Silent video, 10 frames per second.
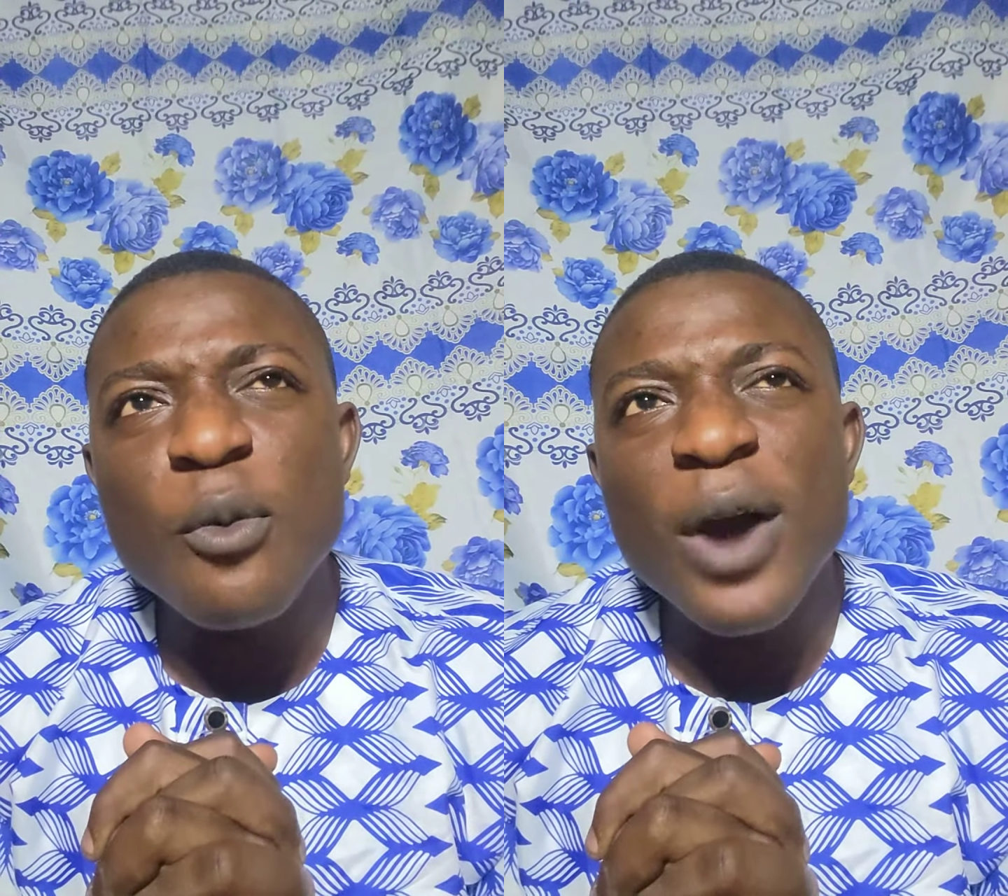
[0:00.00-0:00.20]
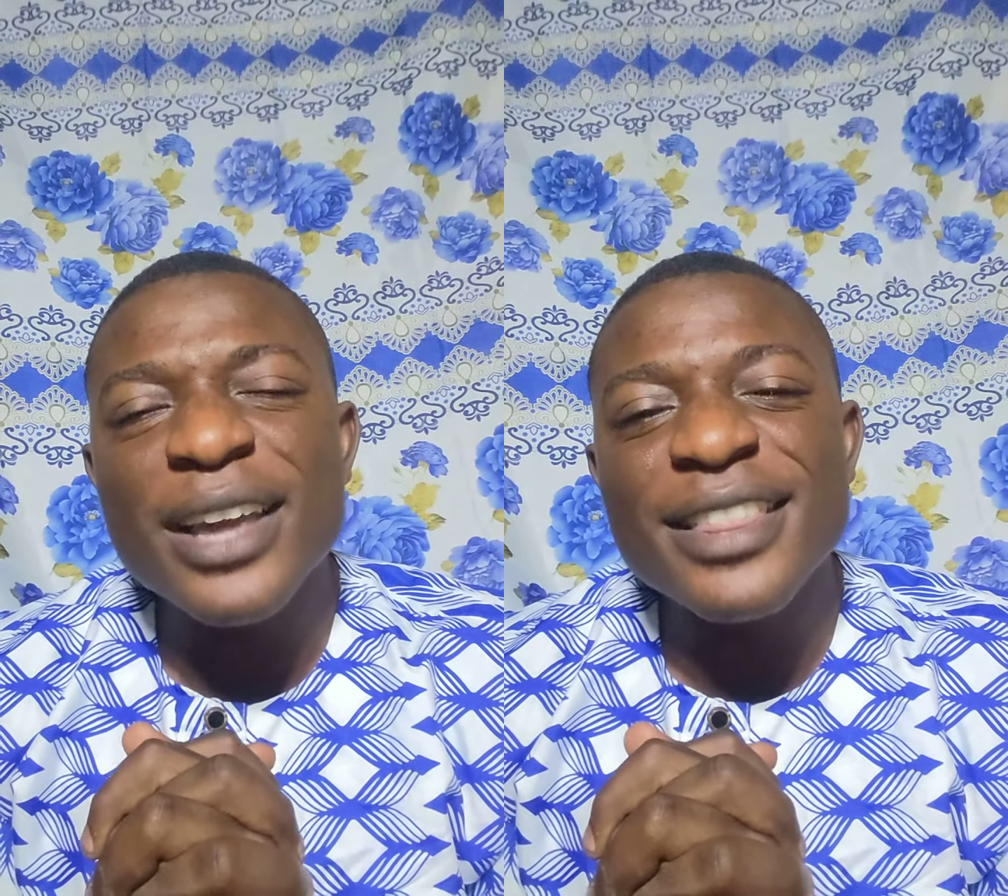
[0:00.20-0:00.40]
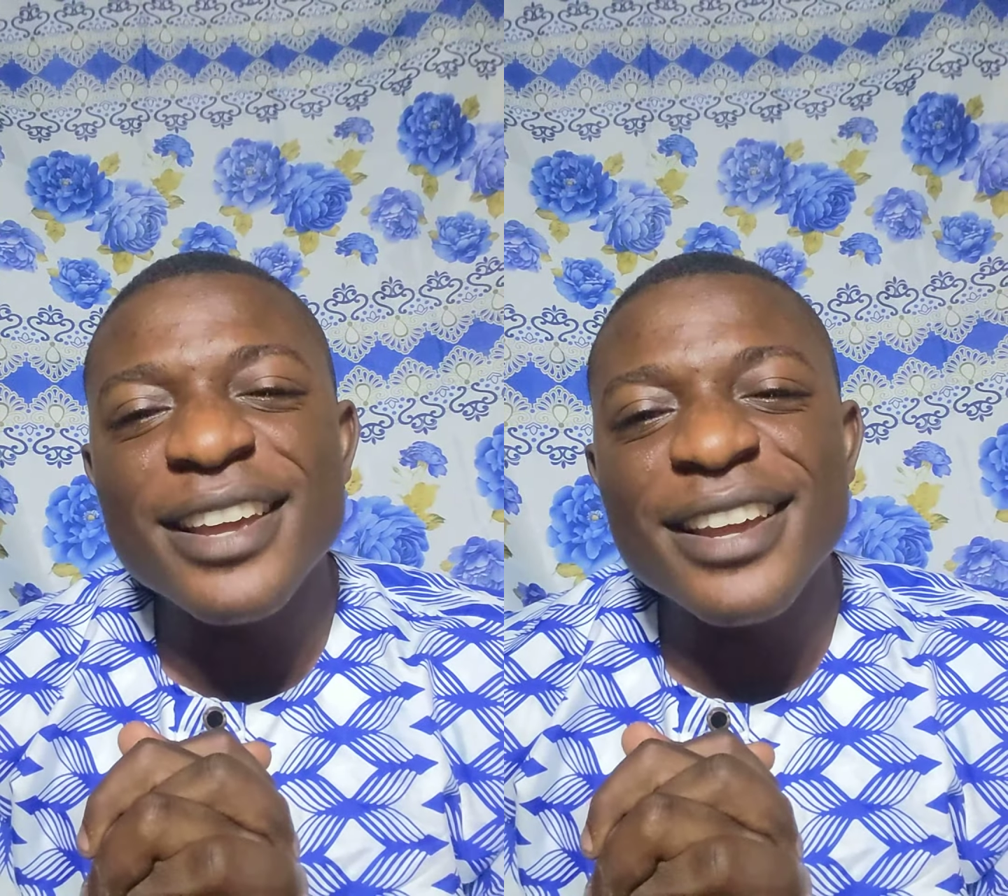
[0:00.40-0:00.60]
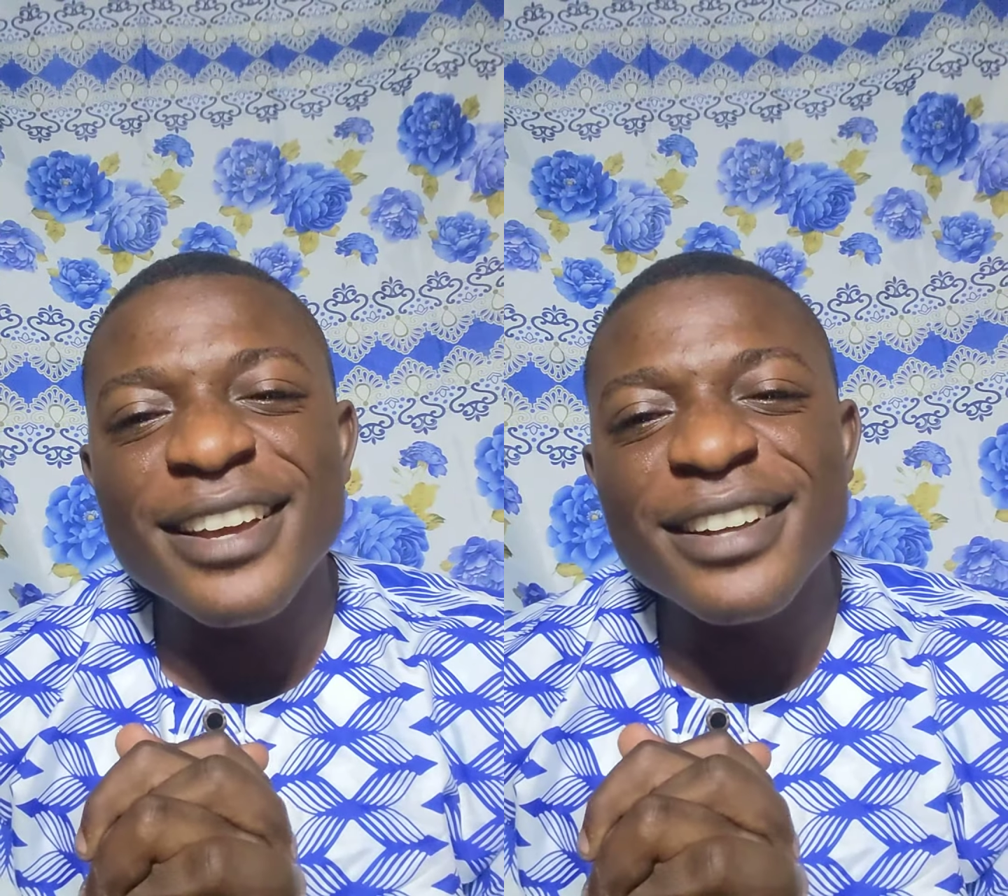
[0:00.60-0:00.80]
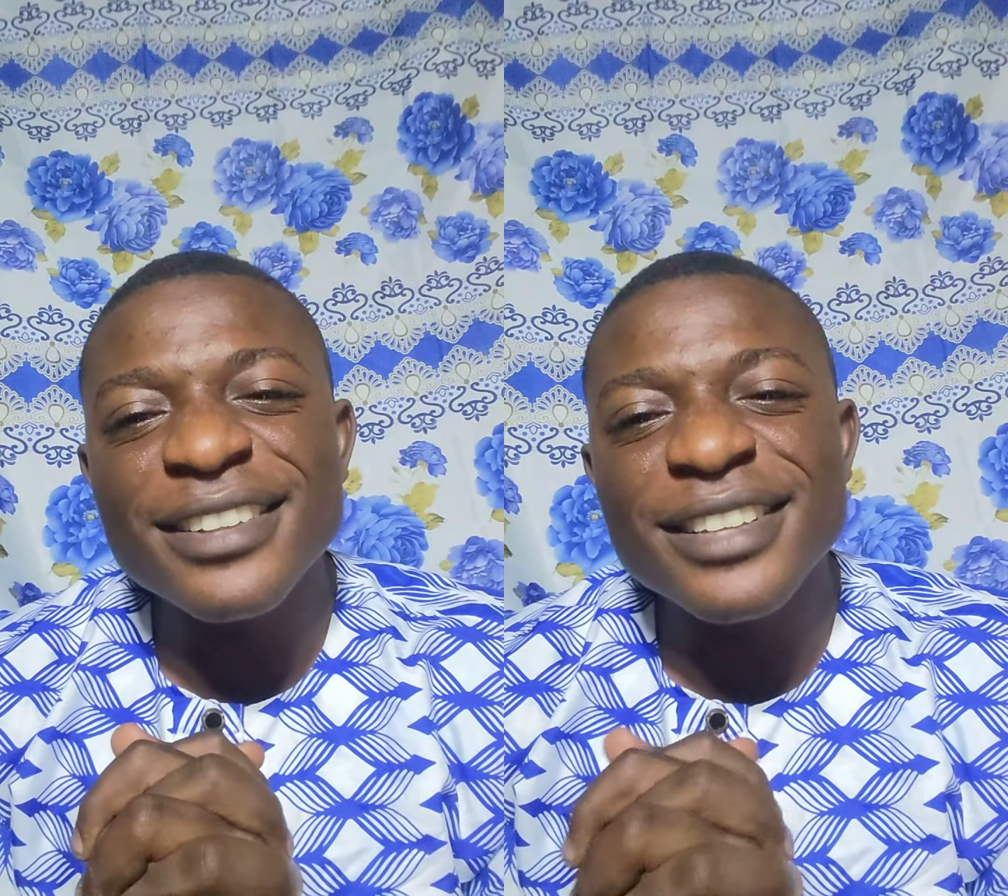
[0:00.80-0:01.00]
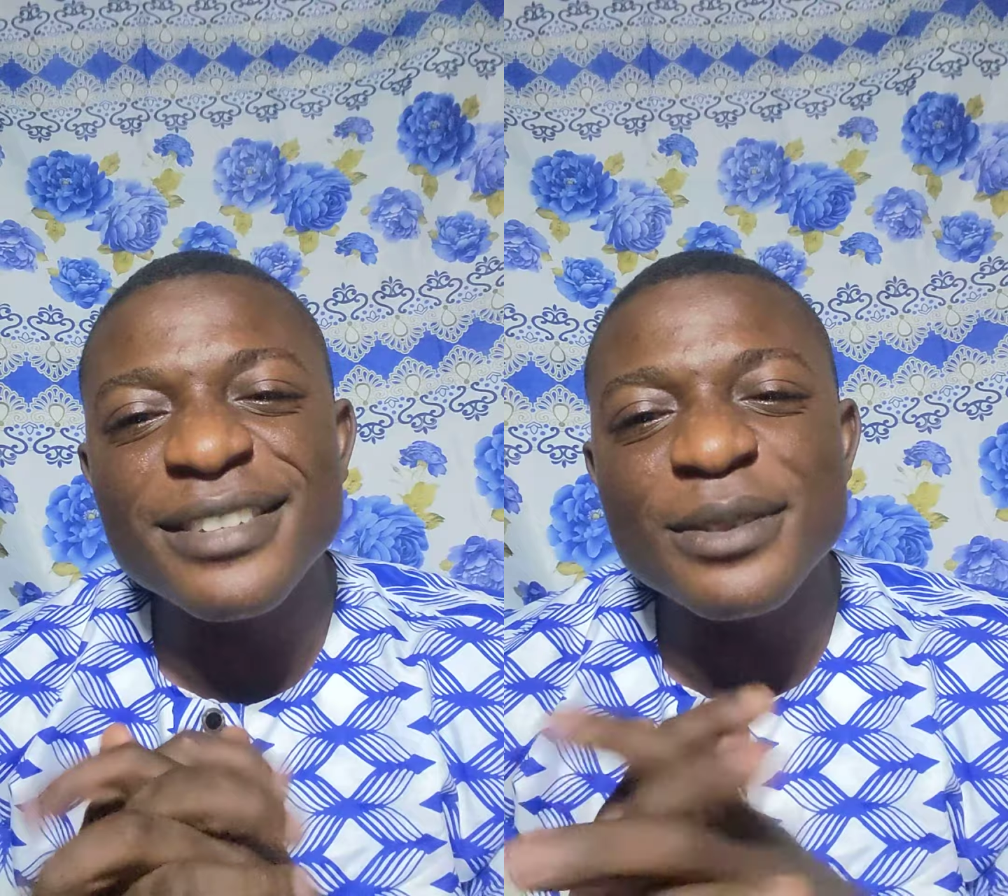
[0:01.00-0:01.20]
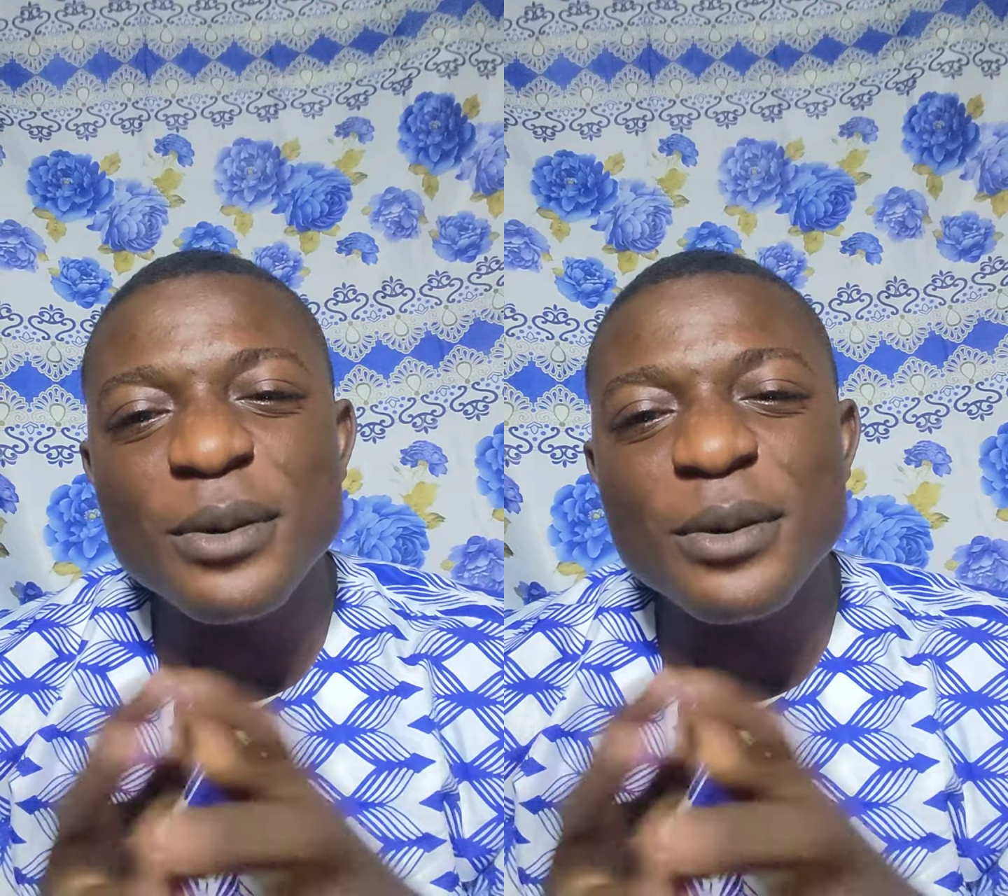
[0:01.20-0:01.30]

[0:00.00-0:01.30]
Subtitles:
why the hell is